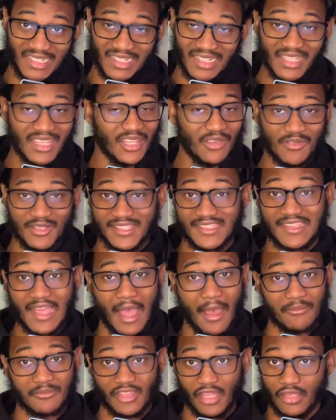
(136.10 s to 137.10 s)
He was
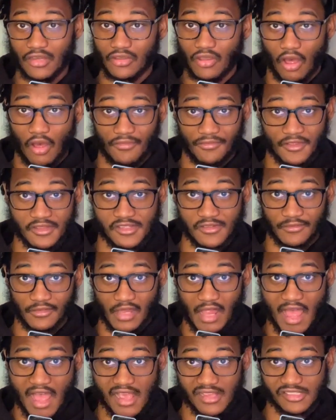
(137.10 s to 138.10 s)
dominating the offensive
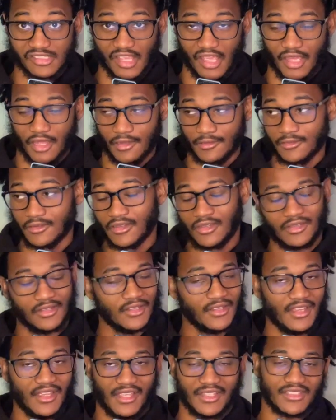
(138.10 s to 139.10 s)
glass, and
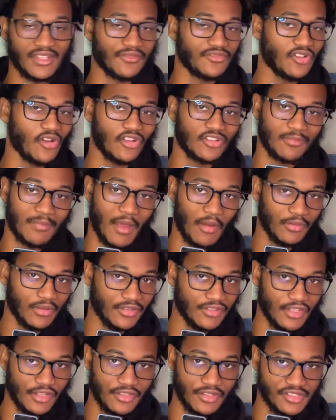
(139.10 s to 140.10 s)
as I've talked about with the
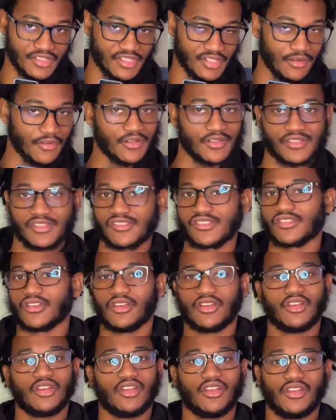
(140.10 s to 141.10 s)
Thunder series,
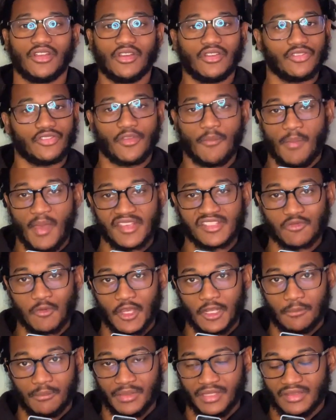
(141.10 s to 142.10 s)
the best way
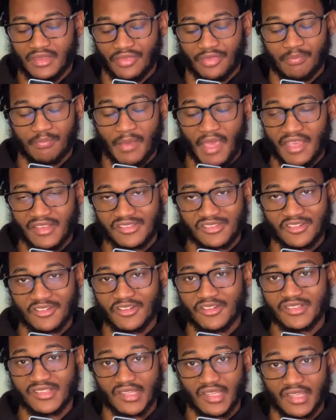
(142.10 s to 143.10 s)
to beat the
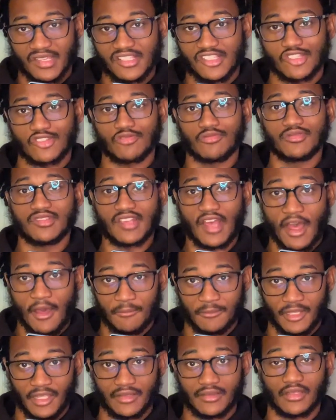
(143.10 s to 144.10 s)
Pacers is to
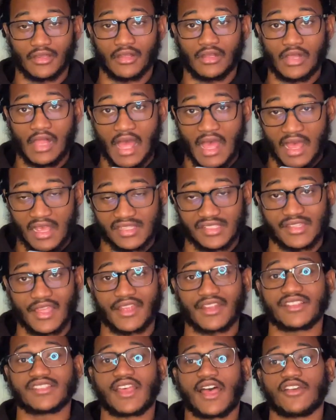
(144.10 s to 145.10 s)
dominate the glass. That
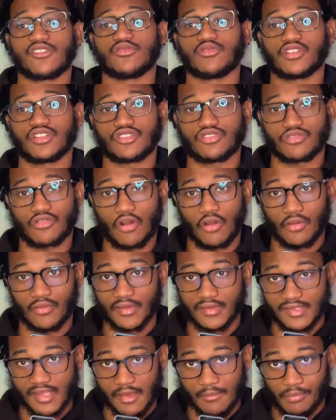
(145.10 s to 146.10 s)
is how you control the
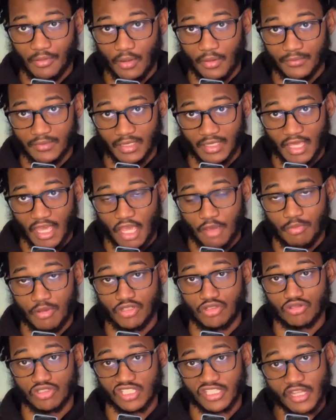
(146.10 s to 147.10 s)
tempo of the game and
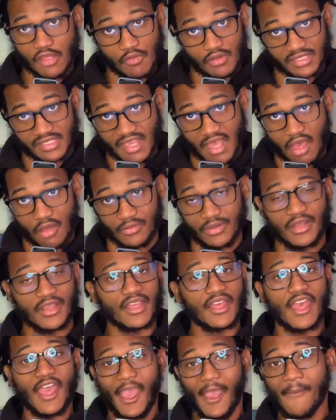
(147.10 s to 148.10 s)
you slow it down
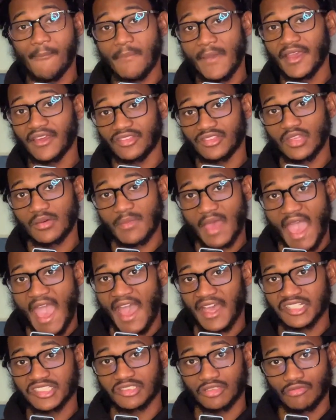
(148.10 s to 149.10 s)
and make them
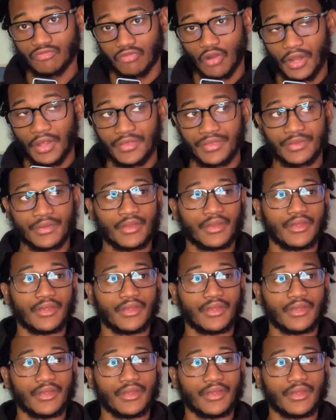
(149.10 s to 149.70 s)
actually run